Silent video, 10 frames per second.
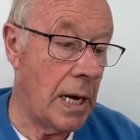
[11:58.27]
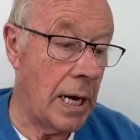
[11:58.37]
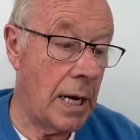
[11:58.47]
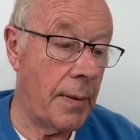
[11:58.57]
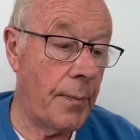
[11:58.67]

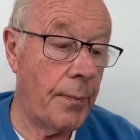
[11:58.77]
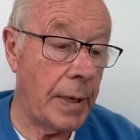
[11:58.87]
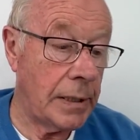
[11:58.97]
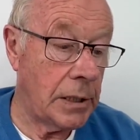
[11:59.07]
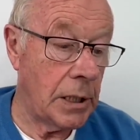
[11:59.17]

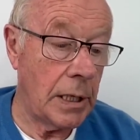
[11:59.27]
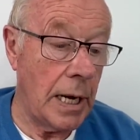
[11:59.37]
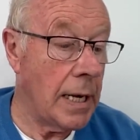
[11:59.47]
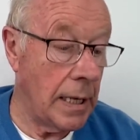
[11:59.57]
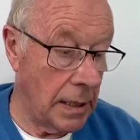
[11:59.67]
But
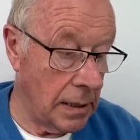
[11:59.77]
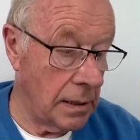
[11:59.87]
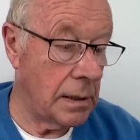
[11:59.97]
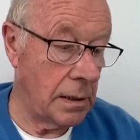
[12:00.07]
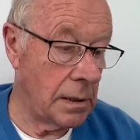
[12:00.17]
I'm